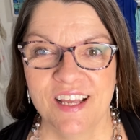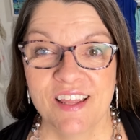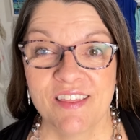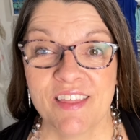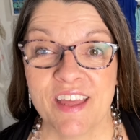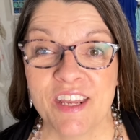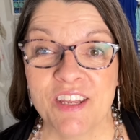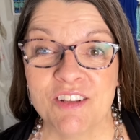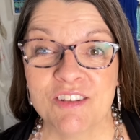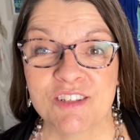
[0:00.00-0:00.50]

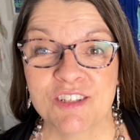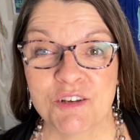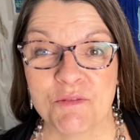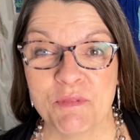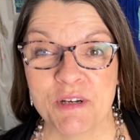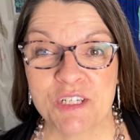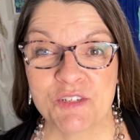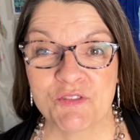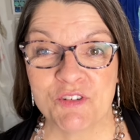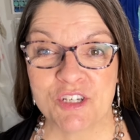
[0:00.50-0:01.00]
Thank you so
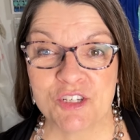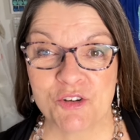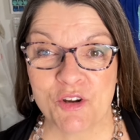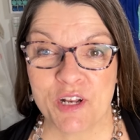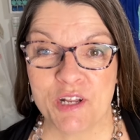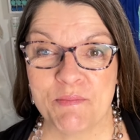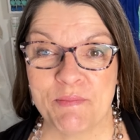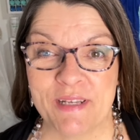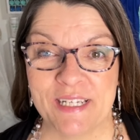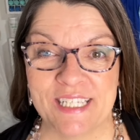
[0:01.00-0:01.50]
much for
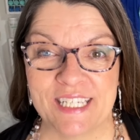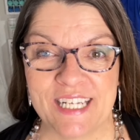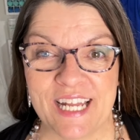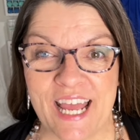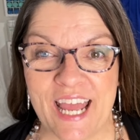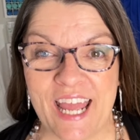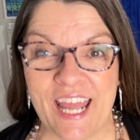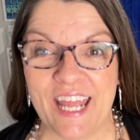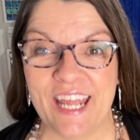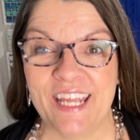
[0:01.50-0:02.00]
joining me
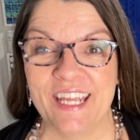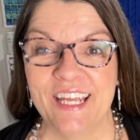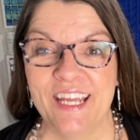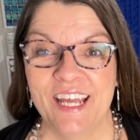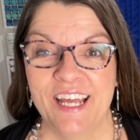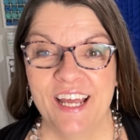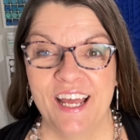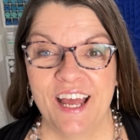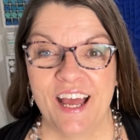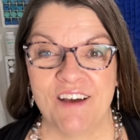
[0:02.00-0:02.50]
today.
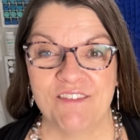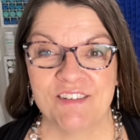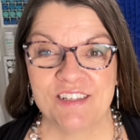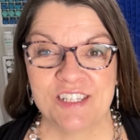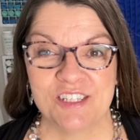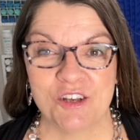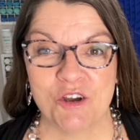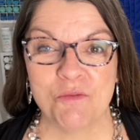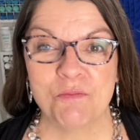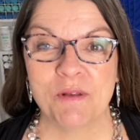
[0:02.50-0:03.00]
Have a
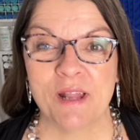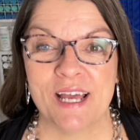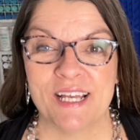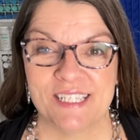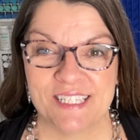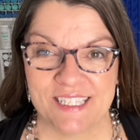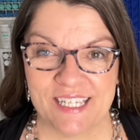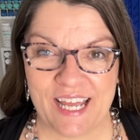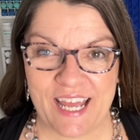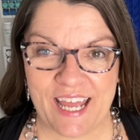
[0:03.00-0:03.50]
so blessed
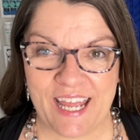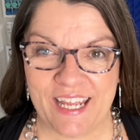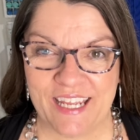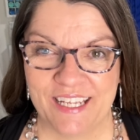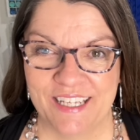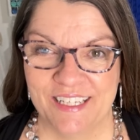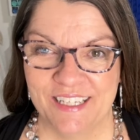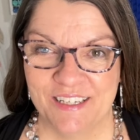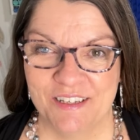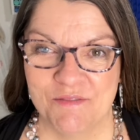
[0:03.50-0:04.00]
day.
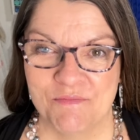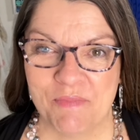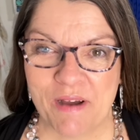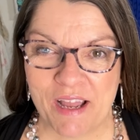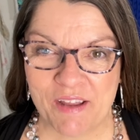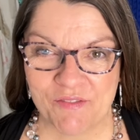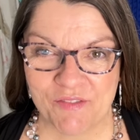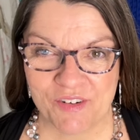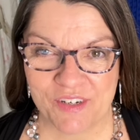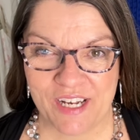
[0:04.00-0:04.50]

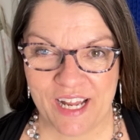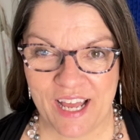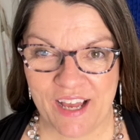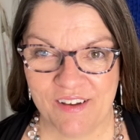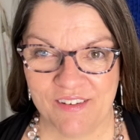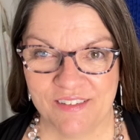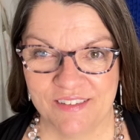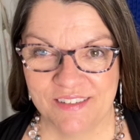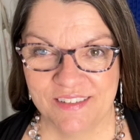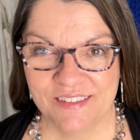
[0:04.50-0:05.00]
Bye for now.